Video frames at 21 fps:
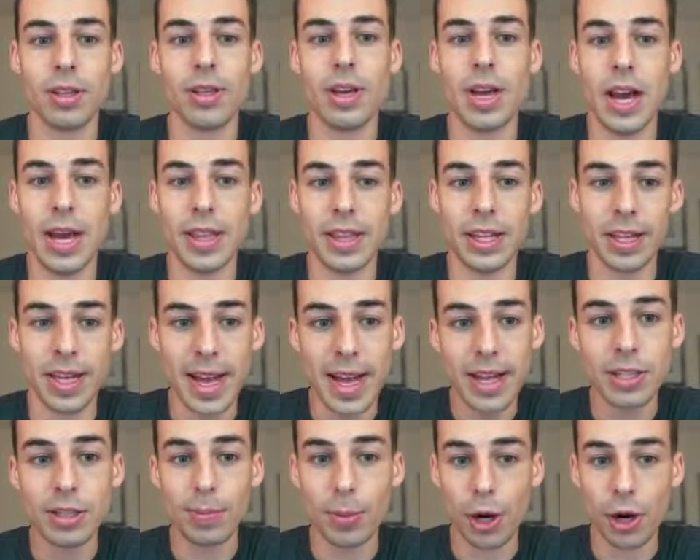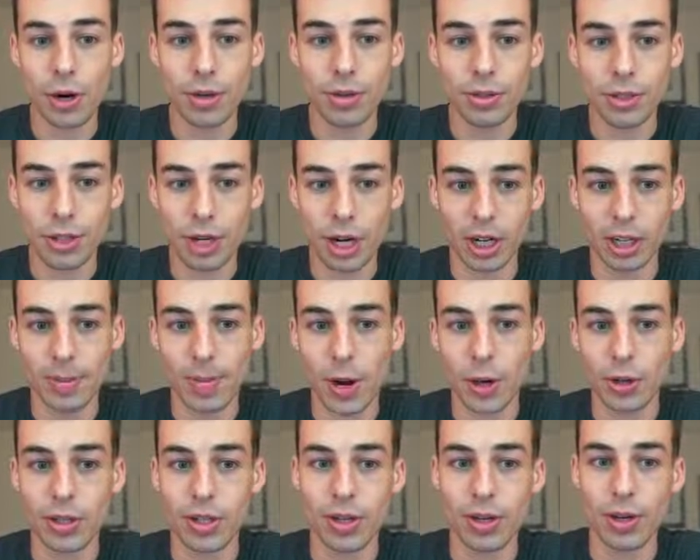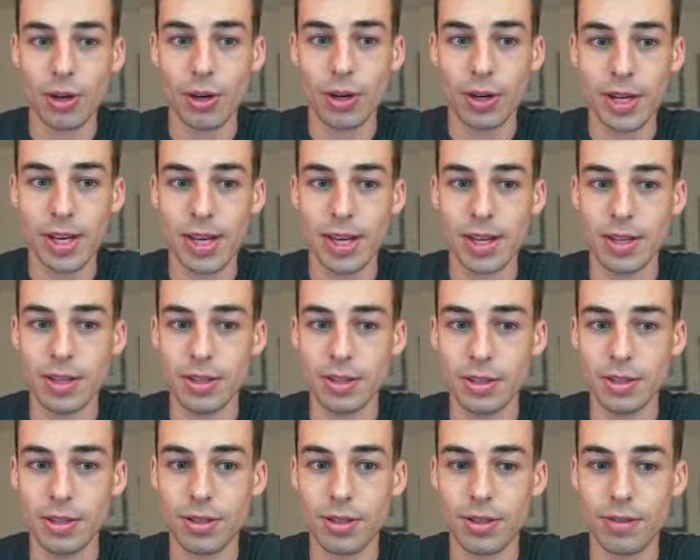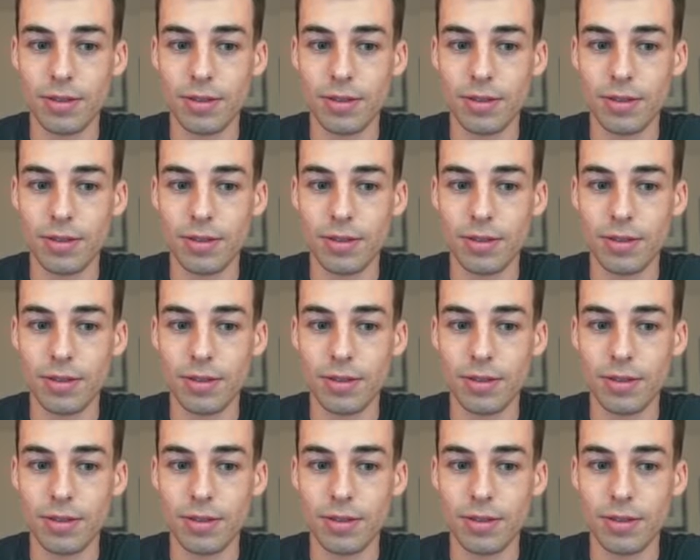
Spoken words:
the last part to talk about here is